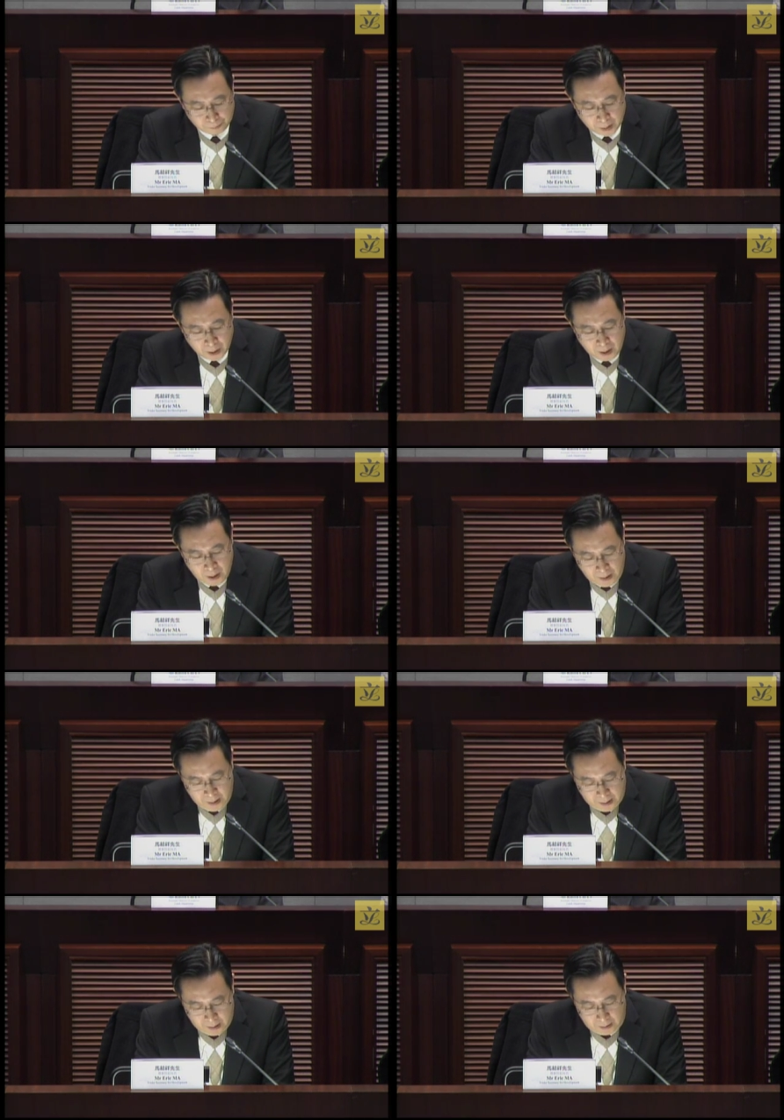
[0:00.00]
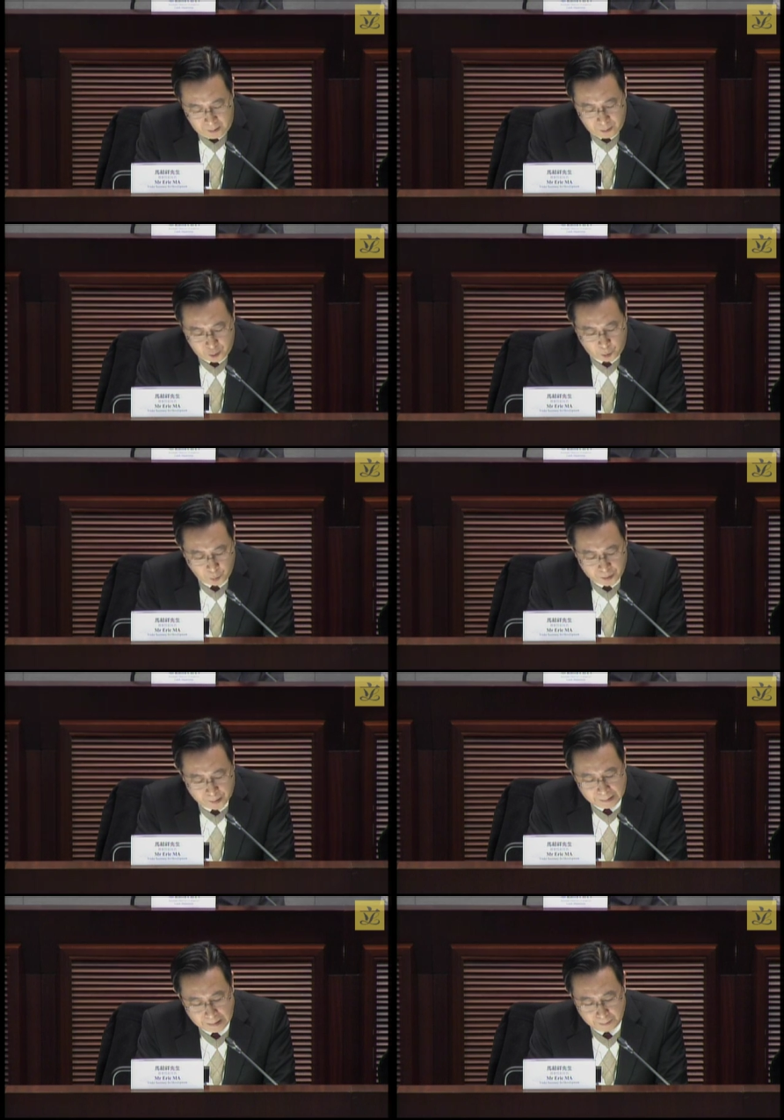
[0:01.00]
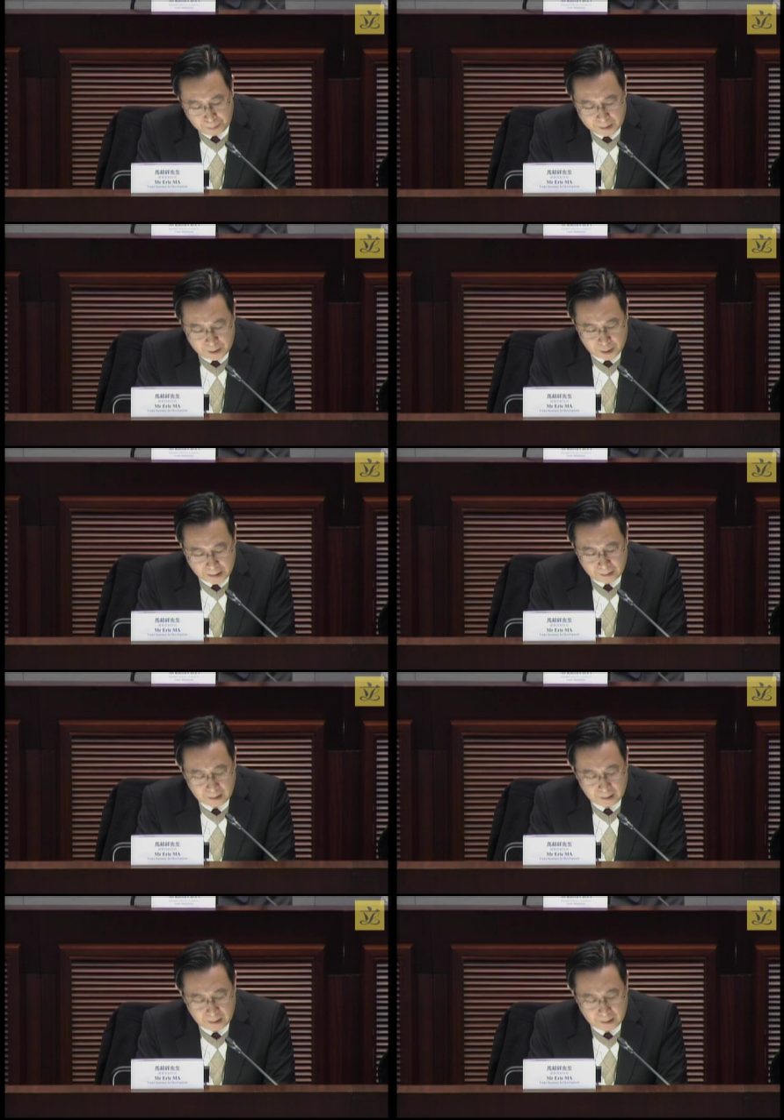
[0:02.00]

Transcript: better and uh, more spacious.